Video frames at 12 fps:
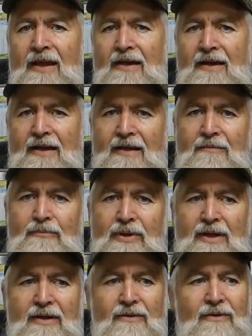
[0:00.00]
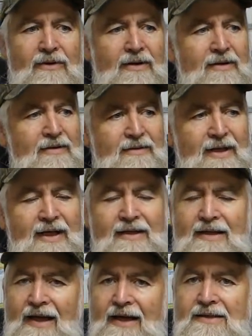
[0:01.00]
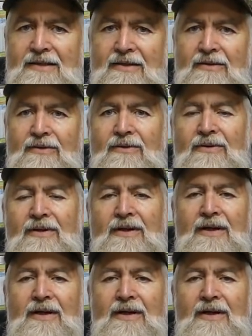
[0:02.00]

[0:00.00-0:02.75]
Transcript: a kingpin or a head gasket, or